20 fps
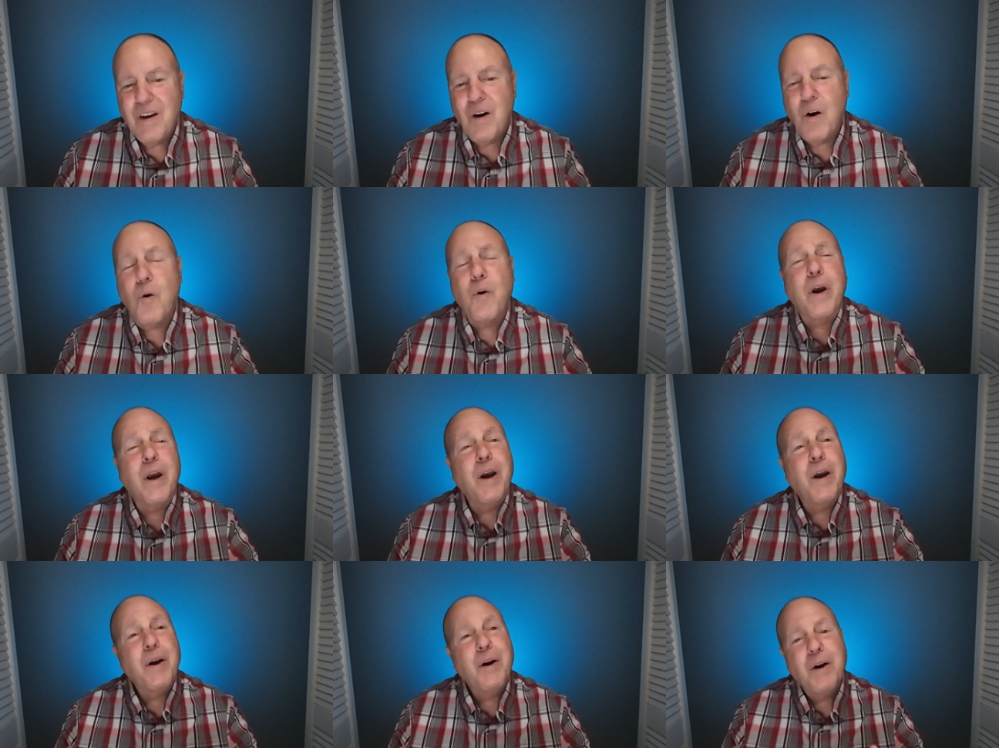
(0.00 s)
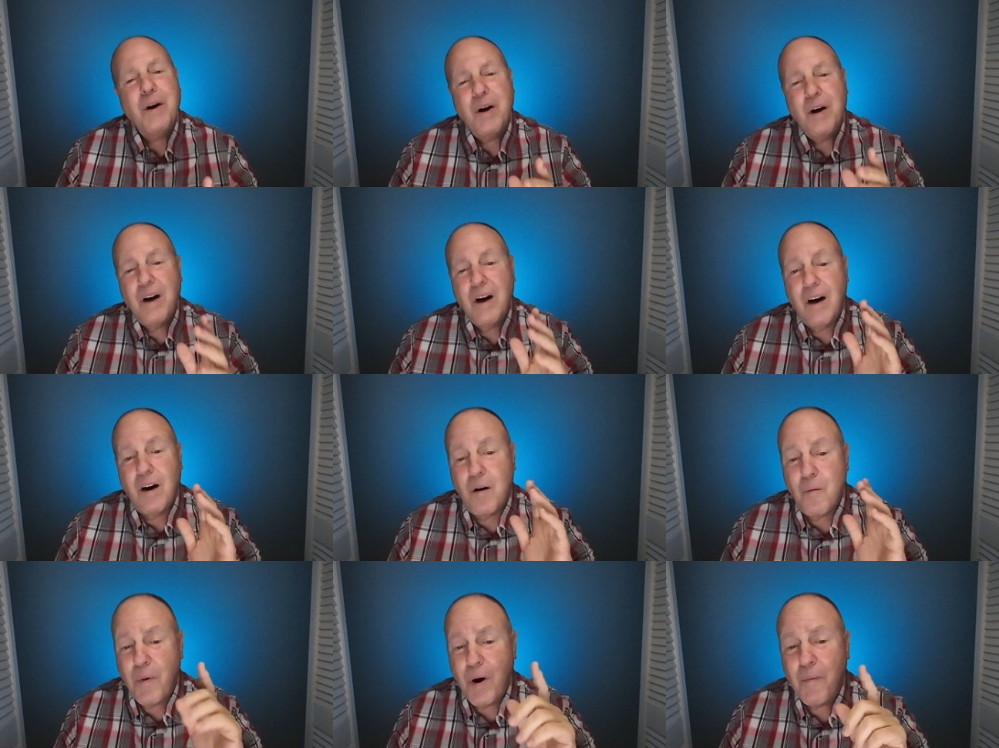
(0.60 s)
Okay.
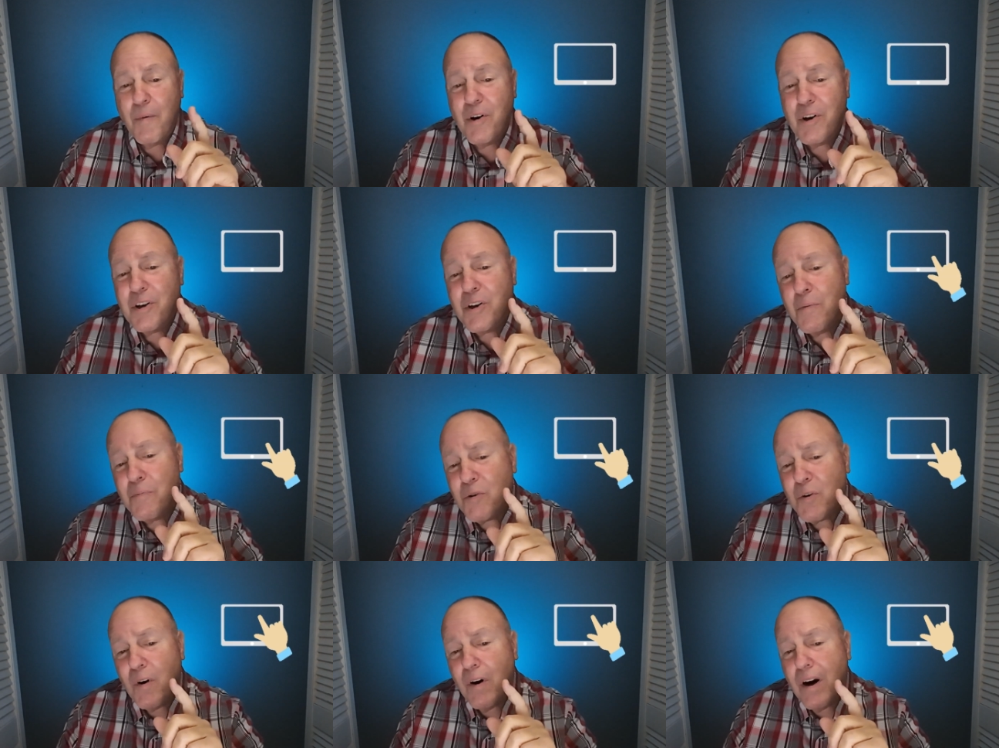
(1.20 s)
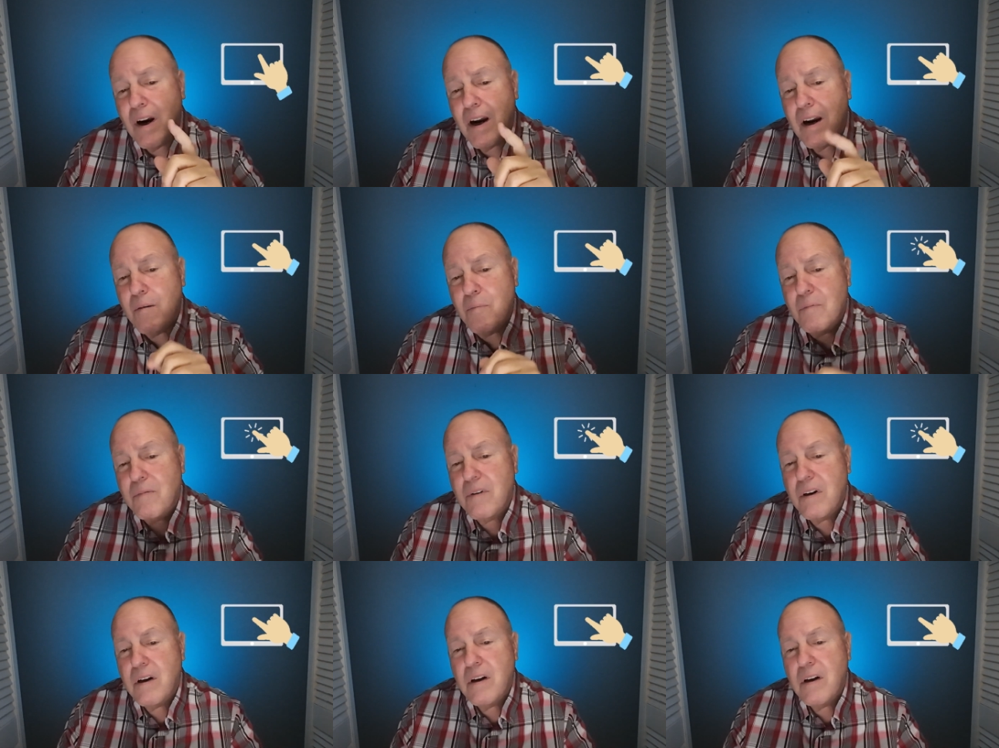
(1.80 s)
Remember to subscribe.